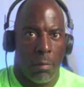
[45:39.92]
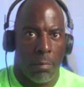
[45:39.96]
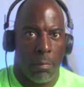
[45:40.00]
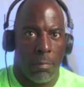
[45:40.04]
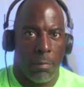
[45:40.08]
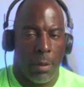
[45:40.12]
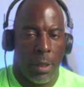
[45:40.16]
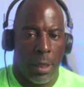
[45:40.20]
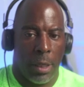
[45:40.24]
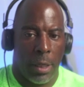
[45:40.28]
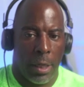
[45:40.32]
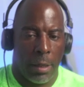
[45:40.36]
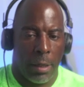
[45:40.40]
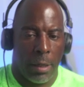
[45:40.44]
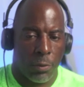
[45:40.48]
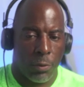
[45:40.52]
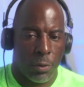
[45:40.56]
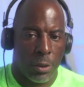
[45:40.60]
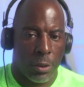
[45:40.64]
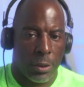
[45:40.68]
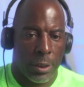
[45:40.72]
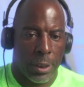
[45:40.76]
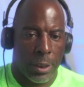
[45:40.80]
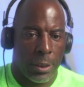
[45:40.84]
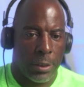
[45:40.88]
And I'm going to
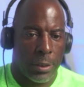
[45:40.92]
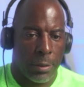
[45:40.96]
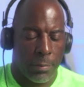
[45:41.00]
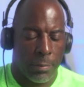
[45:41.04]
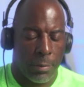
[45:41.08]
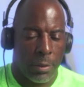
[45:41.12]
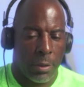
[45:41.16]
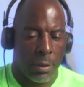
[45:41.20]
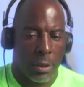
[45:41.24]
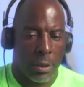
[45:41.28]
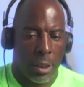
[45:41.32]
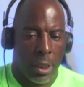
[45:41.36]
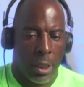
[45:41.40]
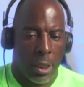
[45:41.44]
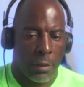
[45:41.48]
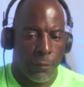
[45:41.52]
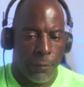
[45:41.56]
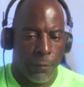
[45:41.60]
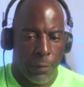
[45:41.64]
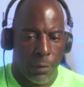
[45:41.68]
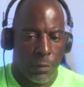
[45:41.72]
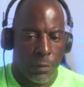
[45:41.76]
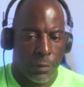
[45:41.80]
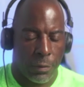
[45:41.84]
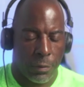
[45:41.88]
say something
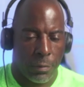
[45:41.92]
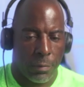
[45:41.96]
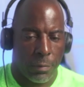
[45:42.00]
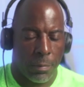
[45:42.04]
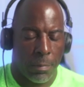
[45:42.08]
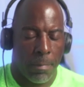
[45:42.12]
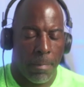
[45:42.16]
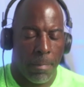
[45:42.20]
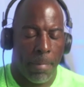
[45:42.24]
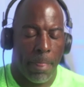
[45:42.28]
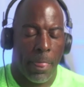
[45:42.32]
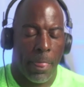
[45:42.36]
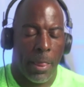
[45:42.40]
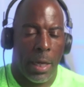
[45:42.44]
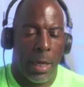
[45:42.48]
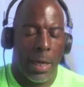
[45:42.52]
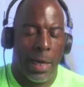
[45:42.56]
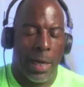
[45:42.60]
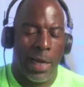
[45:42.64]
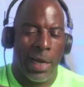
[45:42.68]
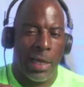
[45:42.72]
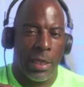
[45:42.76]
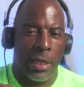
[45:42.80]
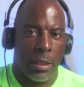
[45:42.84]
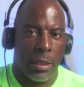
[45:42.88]
controversial.
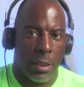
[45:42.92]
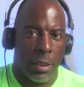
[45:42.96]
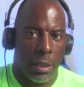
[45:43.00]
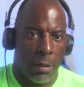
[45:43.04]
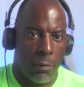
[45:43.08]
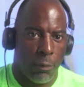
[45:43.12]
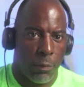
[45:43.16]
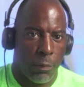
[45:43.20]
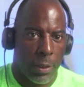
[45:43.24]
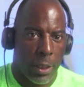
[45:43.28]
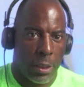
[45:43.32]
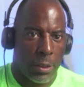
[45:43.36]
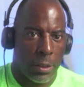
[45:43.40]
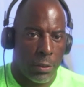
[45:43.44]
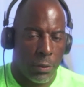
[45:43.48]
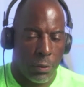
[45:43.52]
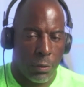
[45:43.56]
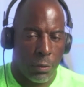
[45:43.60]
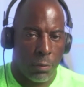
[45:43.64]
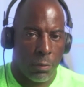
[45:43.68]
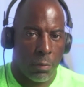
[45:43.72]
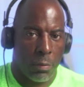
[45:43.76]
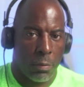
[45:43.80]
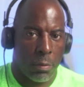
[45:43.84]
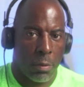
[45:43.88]
I love what I do.
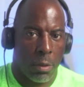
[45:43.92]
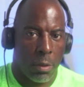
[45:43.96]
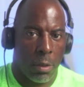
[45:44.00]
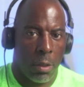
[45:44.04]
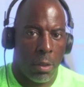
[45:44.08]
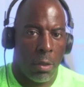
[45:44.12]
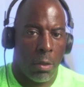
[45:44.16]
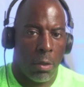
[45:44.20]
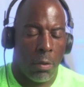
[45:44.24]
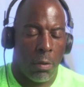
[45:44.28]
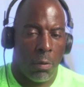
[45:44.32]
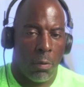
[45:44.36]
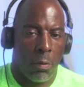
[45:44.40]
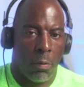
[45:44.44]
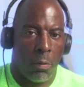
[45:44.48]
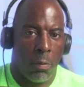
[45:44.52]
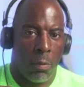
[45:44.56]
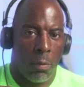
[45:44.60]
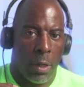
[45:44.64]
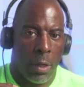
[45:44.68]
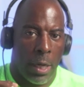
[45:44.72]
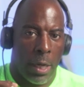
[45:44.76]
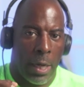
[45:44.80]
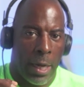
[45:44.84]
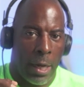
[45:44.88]

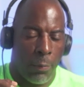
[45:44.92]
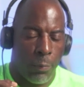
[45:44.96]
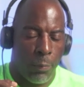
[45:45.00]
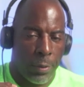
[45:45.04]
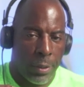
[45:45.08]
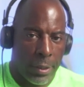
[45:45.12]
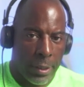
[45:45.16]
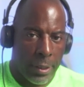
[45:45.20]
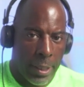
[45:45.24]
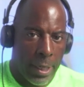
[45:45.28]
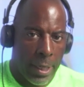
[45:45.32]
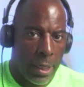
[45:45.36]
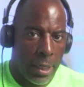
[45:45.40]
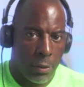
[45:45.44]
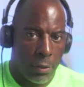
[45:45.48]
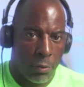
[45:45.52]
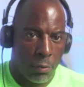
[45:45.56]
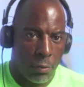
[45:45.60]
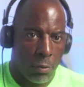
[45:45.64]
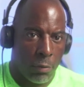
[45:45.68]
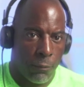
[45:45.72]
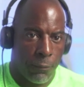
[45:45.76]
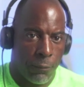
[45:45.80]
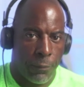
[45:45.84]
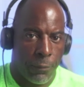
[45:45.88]
I would not do
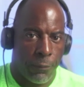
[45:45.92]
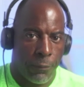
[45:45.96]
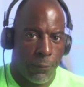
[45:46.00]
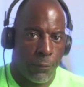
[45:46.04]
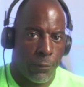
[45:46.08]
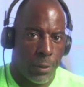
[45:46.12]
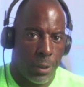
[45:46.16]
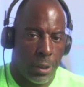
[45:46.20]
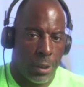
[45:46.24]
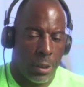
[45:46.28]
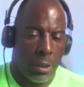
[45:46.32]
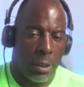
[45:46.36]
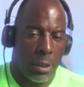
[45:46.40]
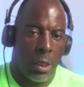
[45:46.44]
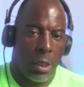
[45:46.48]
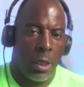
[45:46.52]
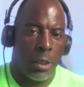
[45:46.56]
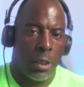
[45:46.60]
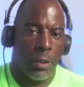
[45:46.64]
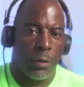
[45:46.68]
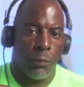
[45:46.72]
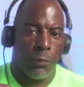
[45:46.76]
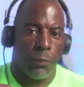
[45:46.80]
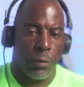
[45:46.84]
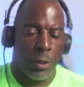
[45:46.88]
it for free. And
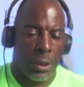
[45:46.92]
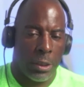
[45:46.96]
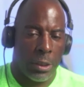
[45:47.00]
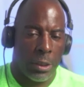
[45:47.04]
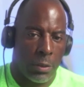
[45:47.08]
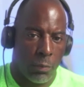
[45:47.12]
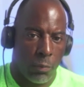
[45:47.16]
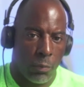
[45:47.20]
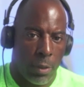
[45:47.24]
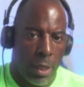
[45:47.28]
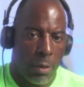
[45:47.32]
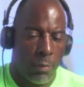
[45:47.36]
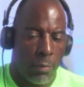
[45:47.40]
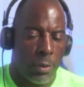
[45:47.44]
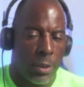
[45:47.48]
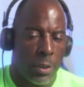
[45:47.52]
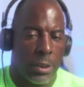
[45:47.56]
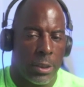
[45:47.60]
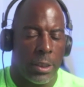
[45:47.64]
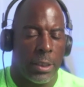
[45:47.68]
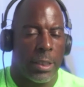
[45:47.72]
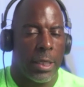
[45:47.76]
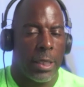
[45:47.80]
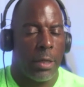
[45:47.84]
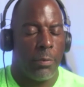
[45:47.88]
the reason why I would say
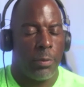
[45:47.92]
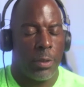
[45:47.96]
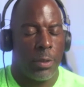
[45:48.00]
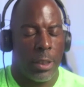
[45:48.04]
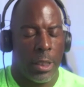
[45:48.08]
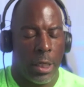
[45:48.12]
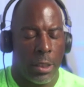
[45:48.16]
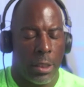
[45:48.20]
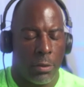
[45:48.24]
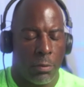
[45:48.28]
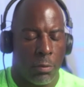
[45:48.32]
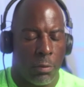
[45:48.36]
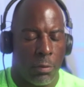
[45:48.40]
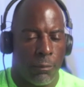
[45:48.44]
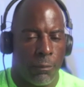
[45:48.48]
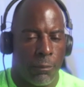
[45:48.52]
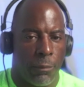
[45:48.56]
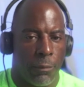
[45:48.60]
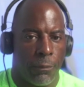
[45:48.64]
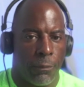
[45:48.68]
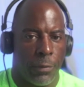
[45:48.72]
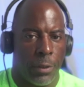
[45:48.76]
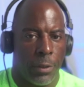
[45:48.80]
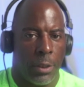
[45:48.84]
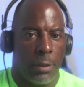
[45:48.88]
that I would not do it for
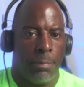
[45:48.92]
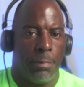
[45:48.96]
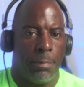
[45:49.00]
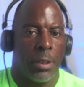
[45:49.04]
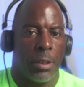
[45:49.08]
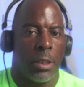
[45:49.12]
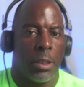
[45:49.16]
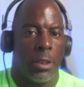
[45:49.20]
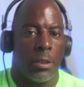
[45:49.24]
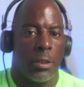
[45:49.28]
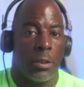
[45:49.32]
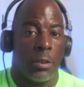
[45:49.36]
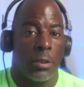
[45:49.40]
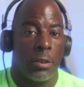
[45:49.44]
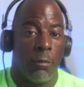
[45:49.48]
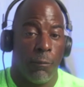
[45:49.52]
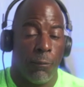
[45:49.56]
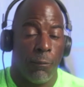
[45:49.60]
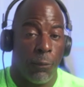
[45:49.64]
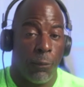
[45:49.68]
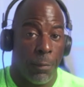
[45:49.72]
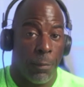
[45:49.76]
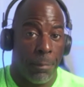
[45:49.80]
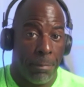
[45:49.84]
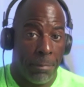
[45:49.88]
free, because
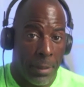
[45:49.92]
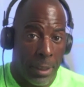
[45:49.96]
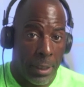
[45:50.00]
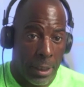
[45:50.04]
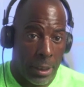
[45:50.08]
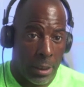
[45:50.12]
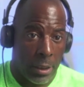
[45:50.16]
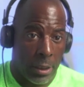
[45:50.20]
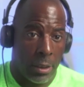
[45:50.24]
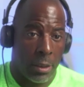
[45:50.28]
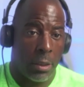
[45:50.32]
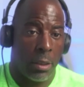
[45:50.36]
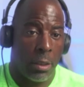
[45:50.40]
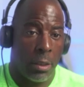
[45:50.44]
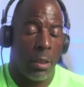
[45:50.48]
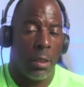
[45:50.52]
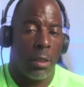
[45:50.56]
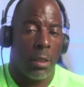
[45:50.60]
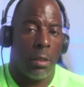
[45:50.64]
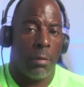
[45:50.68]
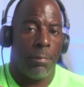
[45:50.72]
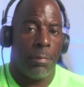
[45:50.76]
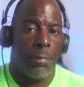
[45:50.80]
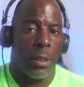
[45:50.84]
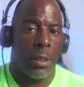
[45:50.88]
for me,
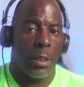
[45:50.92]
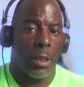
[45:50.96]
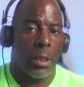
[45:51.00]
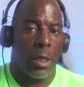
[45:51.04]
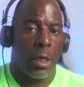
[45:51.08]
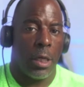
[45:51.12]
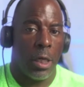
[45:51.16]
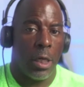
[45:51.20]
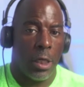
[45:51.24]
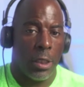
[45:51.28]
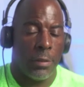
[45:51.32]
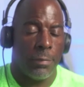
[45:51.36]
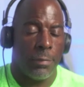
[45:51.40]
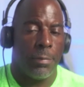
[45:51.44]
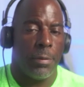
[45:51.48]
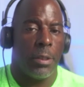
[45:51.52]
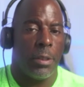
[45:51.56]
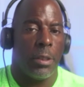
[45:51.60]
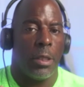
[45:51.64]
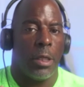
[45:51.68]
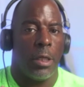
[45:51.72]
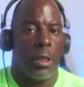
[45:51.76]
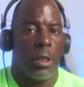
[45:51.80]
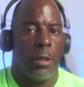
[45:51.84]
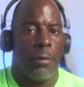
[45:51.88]
being a husband
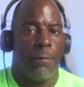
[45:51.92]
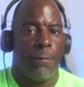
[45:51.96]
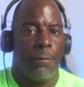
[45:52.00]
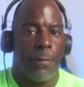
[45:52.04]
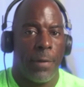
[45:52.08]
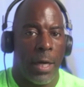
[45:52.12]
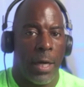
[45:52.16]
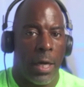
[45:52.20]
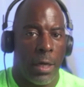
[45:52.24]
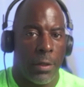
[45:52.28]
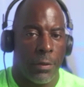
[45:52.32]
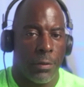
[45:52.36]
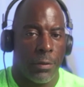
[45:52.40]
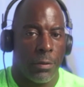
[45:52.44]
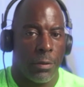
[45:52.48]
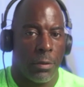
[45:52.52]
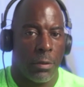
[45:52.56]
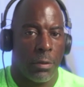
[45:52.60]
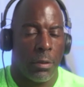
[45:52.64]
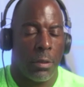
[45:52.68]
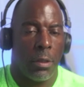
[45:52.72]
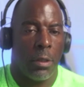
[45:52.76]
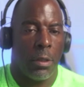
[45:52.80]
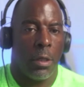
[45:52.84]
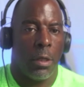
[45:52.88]
and a father,
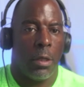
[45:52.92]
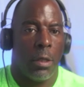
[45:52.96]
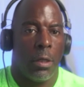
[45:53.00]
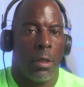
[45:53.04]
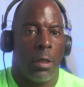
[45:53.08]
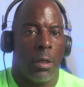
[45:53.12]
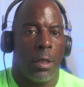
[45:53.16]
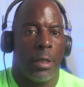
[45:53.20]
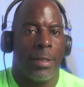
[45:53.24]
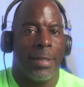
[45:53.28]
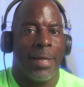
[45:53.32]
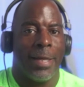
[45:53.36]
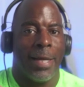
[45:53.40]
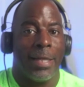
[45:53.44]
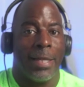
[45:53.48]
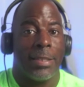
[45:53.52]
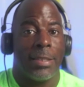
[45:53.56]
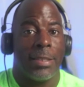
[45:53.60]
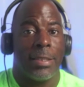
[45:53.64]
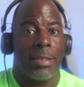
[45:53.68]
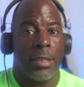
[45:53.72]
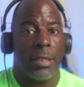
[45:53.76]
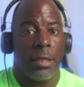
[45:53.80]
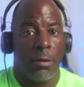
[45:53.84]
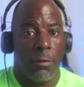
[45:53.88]

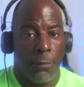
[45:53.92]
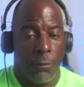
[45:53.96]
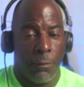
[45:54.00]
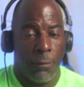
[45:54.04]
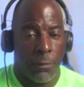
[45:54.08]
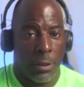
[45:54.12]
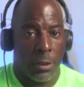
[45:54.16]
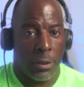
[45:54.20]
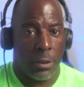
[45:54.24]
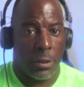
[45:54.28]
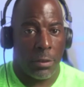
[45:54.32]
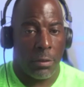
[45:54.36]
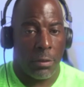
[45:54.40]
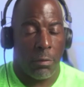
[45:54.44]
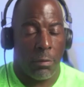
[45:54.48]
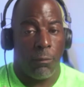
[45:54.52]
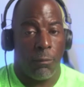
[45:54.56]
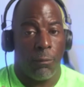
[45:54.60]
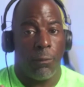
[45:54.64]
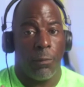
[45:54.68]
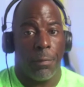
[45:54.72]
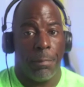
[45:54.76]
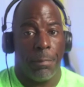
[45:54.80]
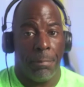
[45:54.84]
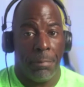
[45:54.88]
that's selfish
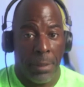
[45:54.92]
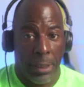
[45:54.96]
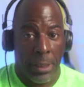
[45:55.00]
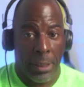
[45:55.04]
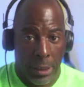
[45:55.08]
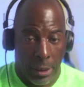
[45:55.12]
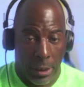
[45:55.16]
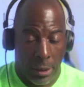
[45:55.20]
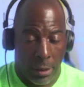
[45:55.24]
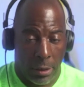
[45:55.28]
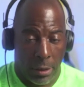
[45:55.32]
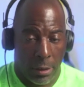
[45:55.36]
for me,